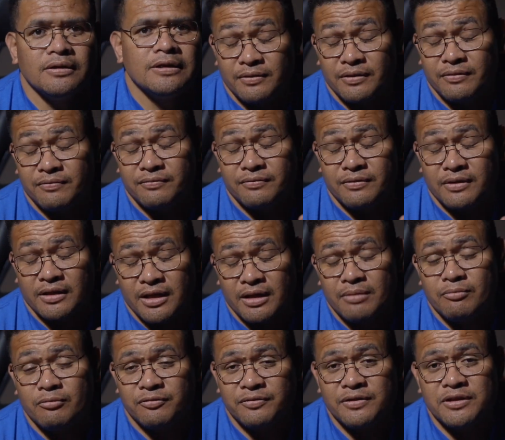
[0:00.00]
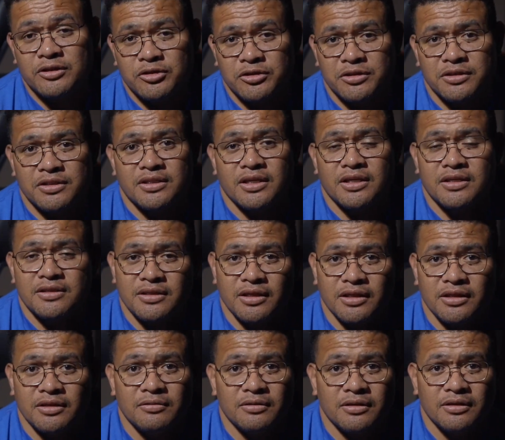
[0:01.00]
If the camera feature says
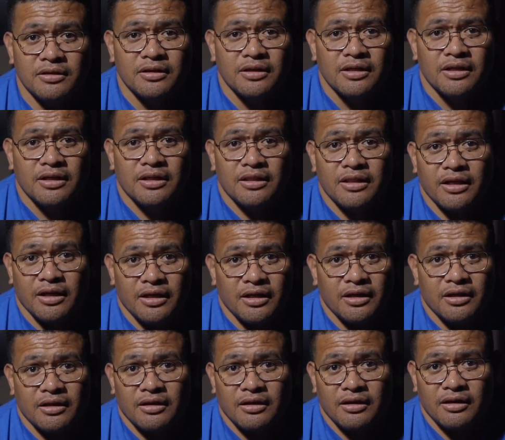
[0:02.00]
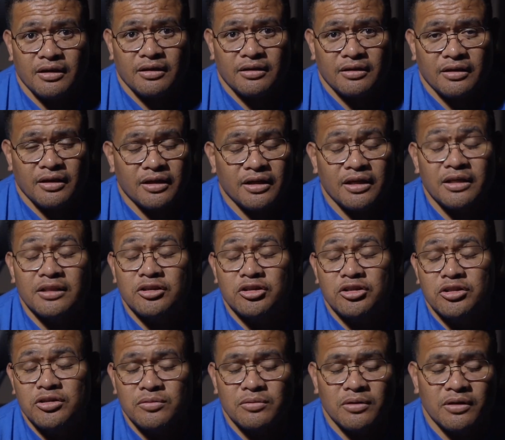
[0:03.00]
that you that it, it can
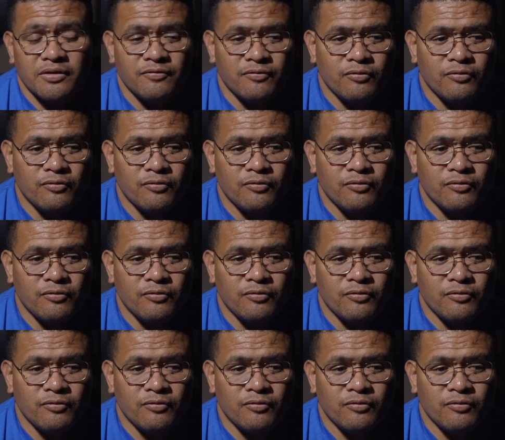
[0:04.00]
shoot in